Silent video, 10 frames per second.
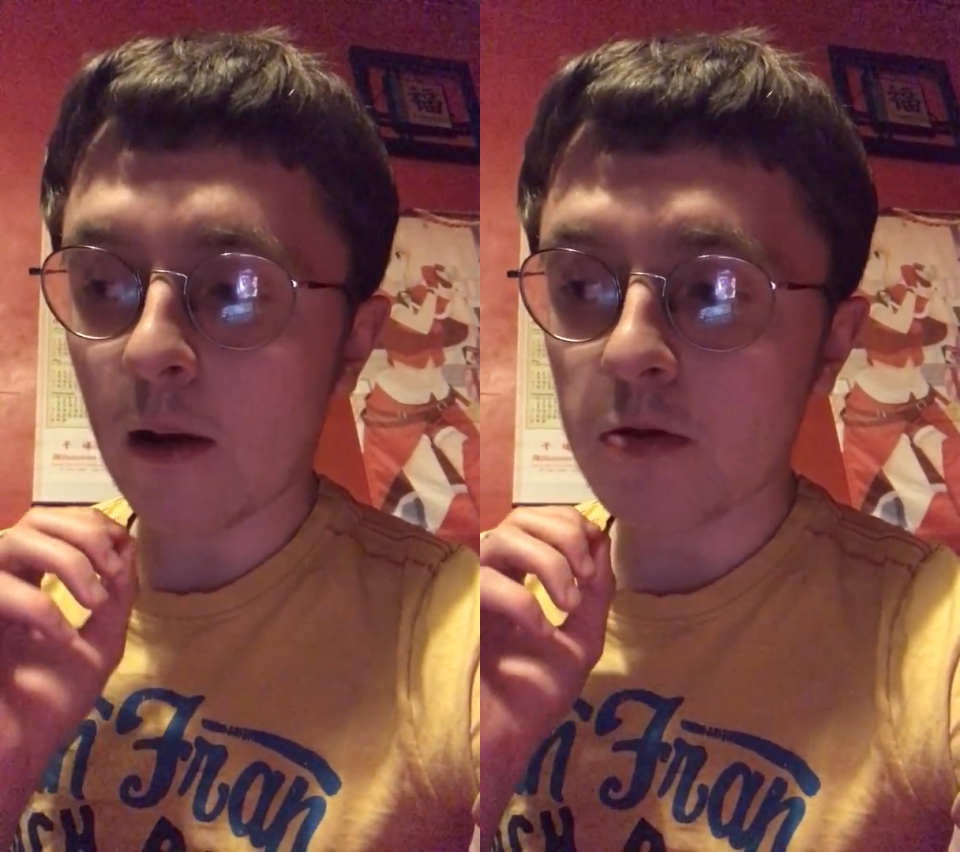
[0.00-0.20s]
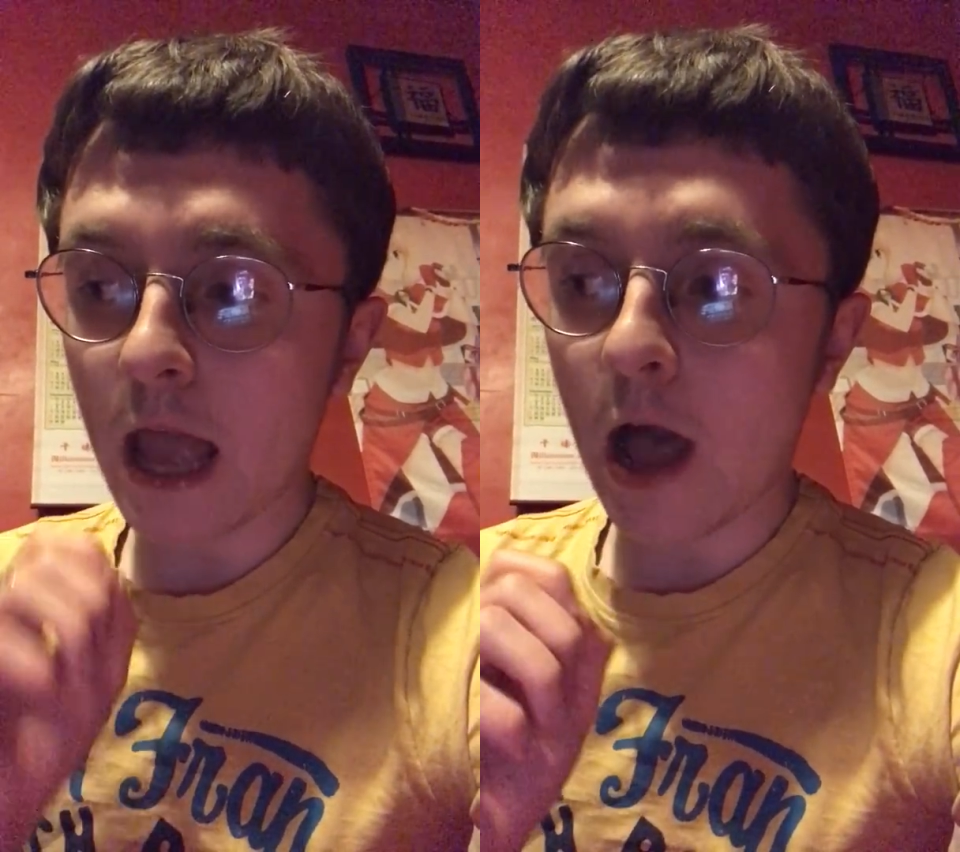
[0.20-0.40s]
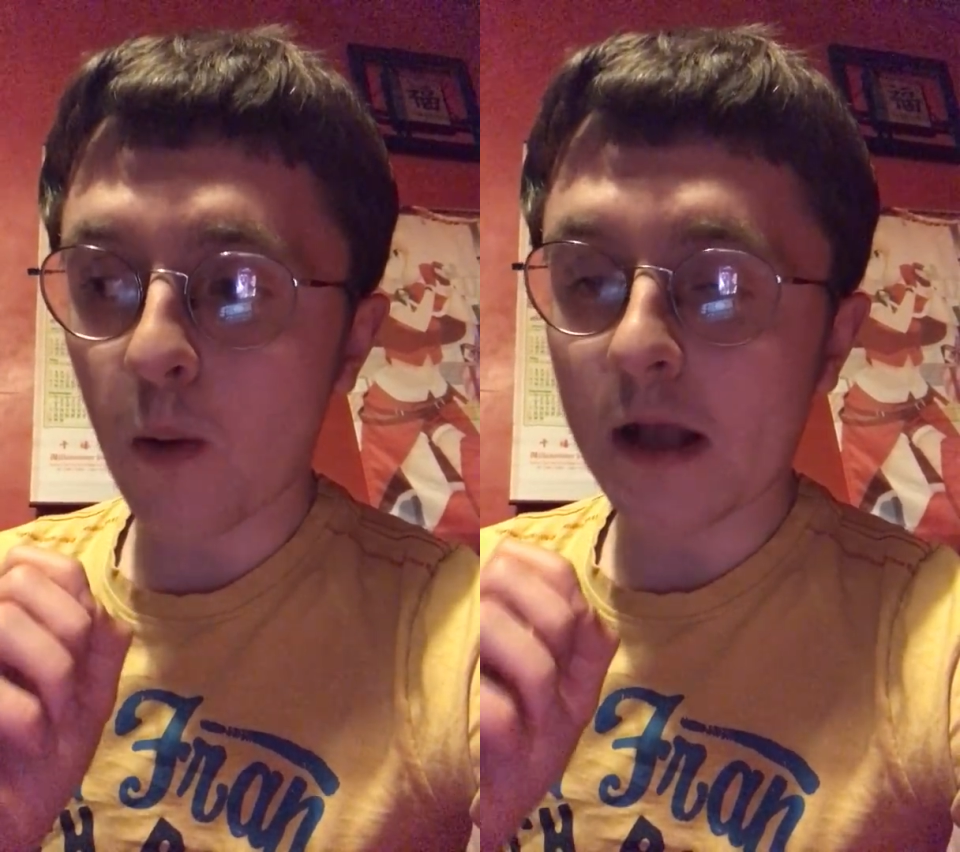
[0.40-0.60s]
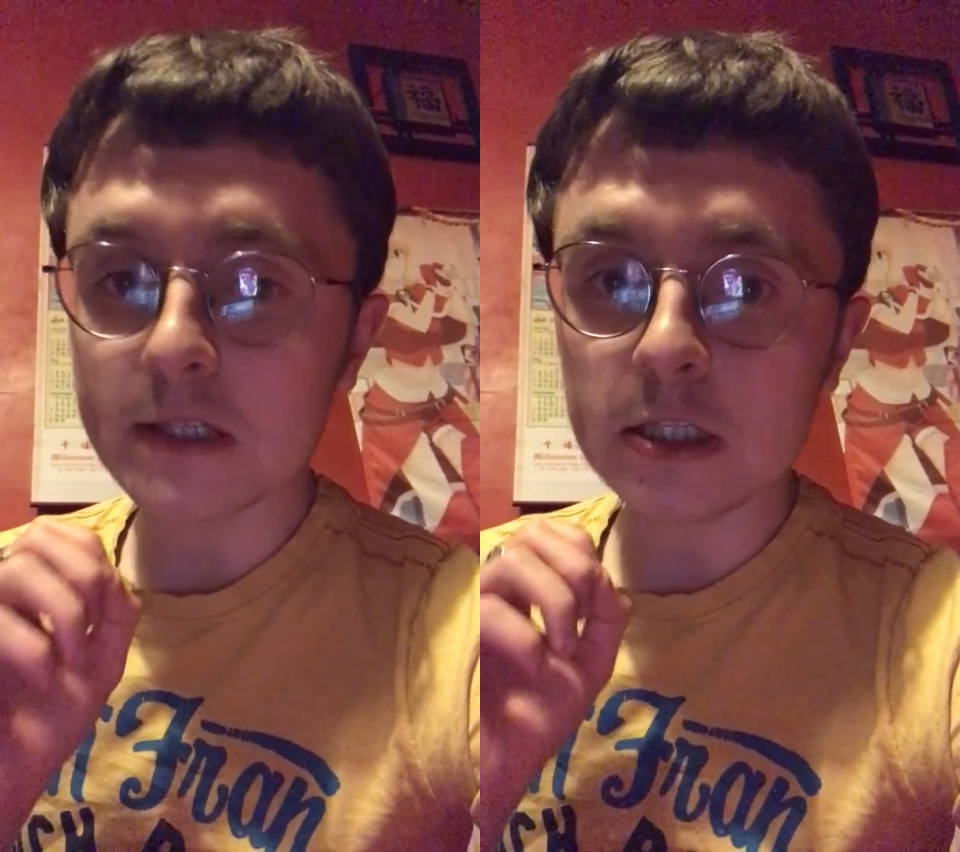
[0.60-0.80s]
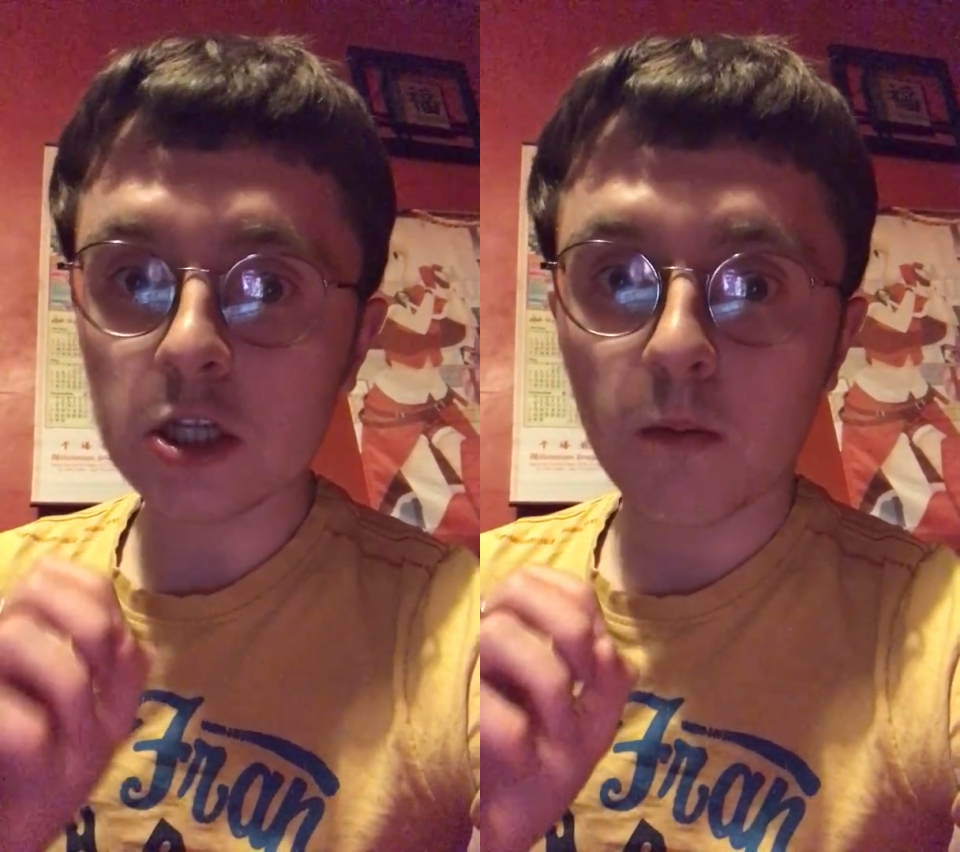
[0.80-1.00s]
now
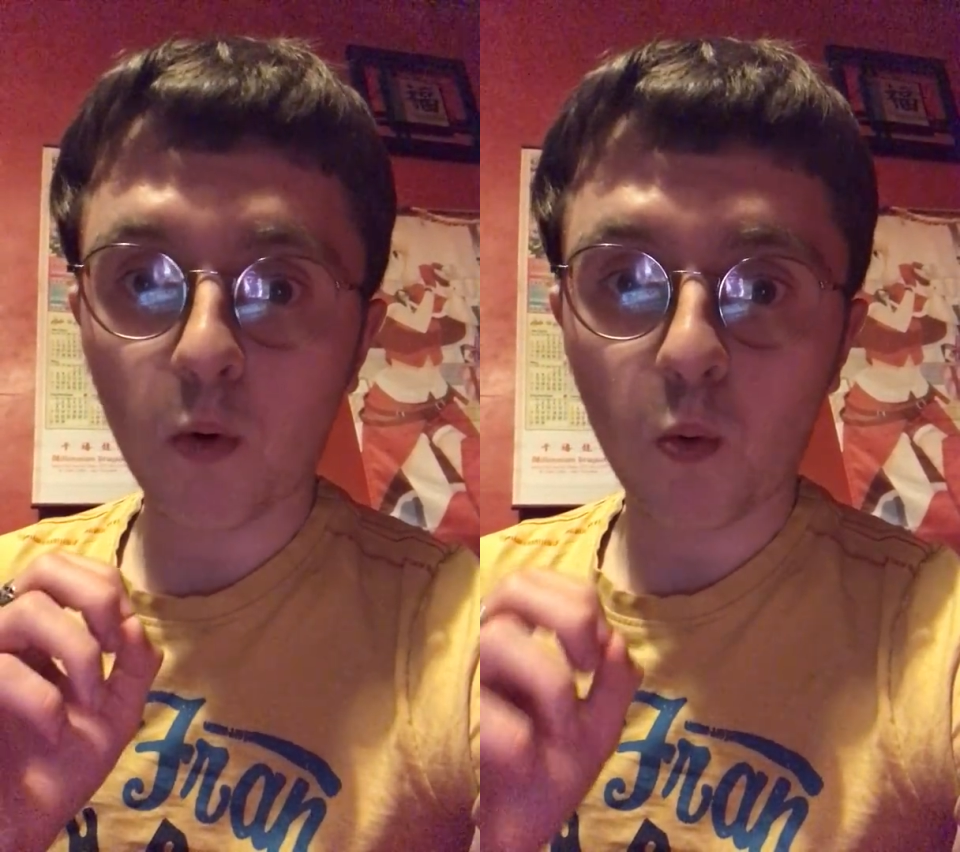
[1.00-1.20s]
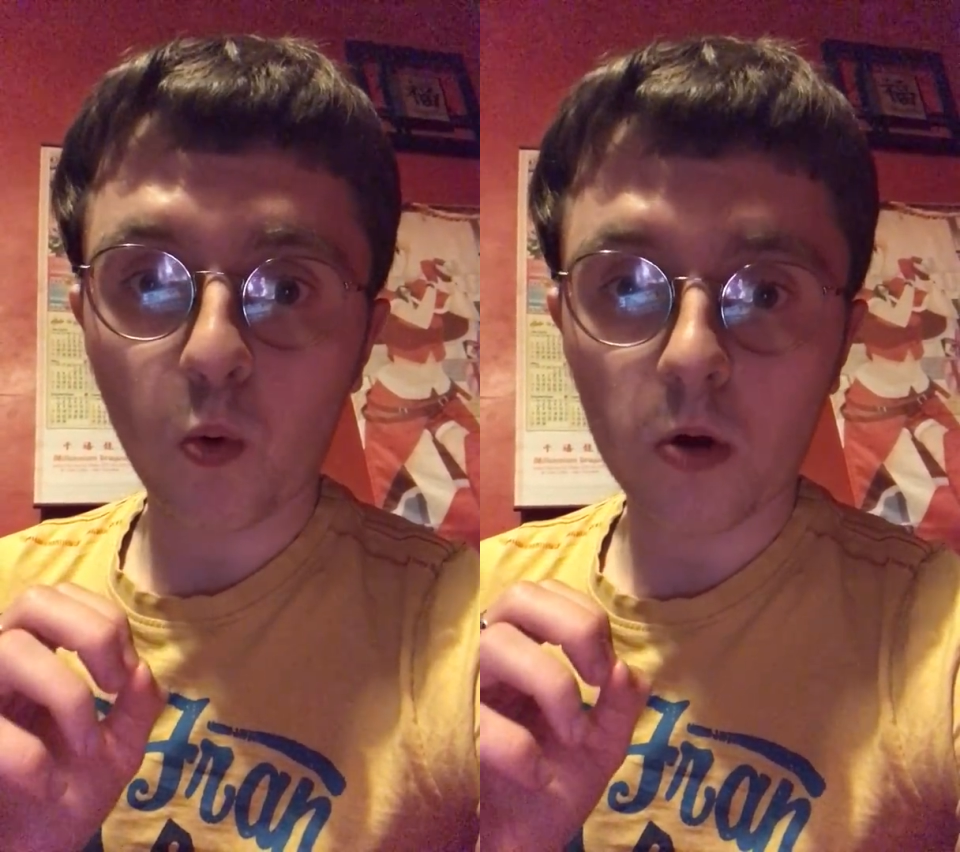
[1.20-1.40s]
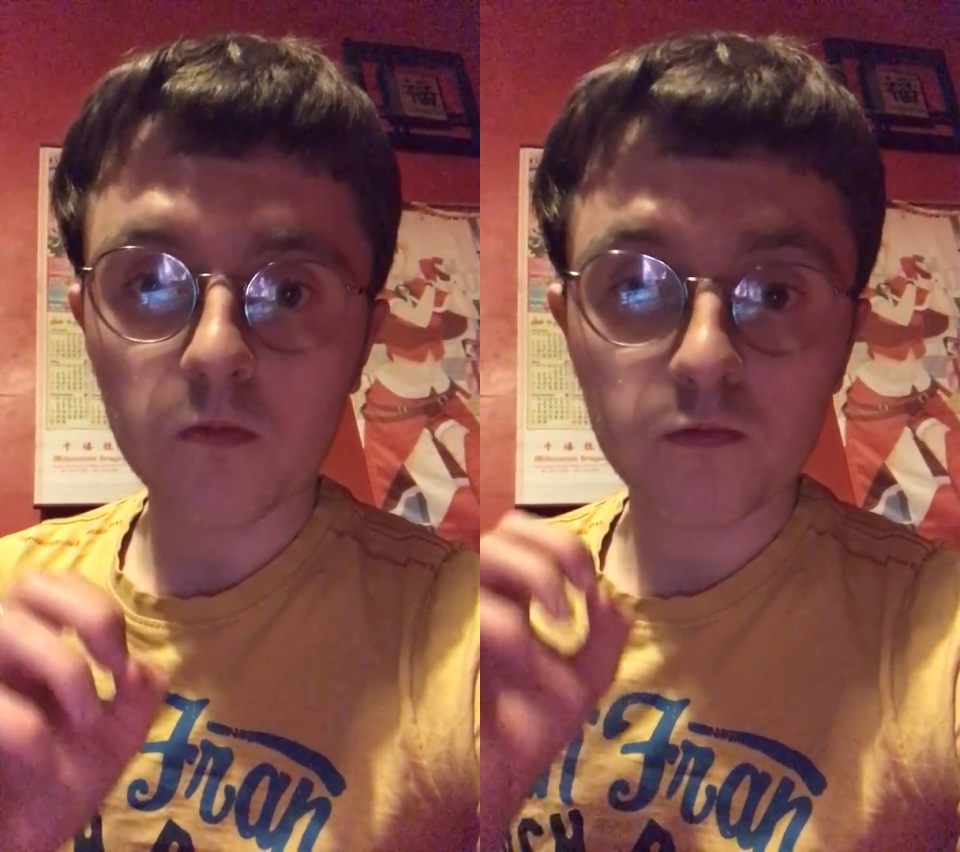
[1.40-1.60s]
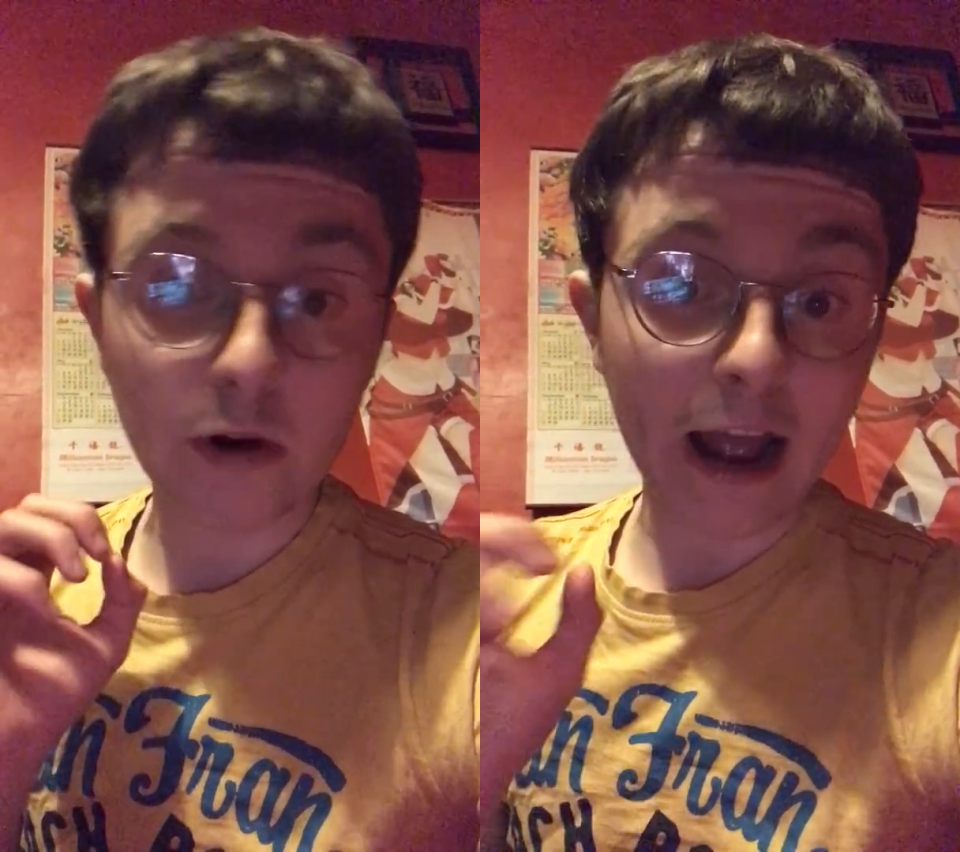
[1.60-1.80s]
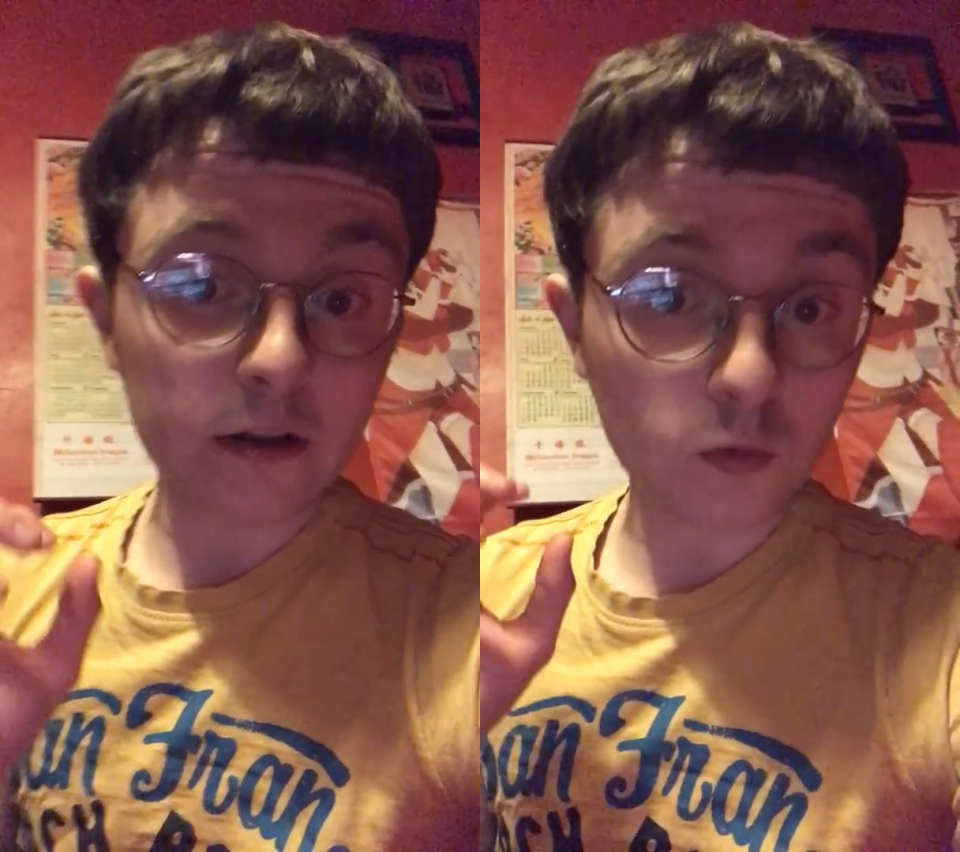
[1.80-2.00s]
as he's
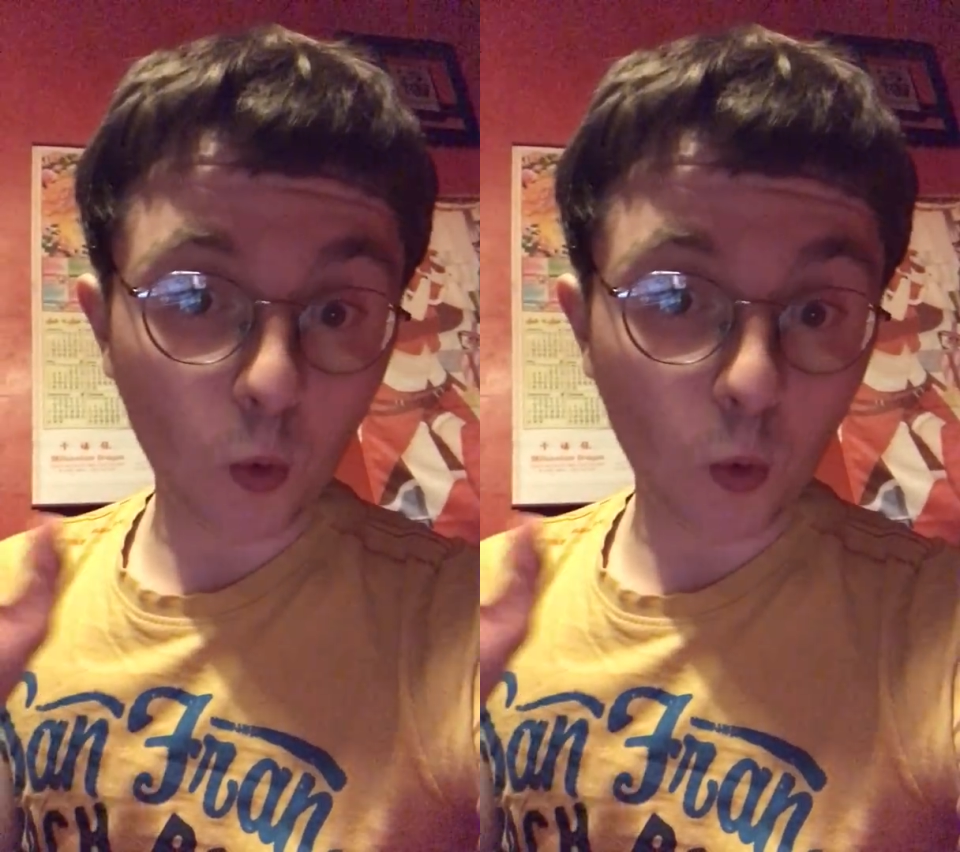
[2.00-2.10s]
ranked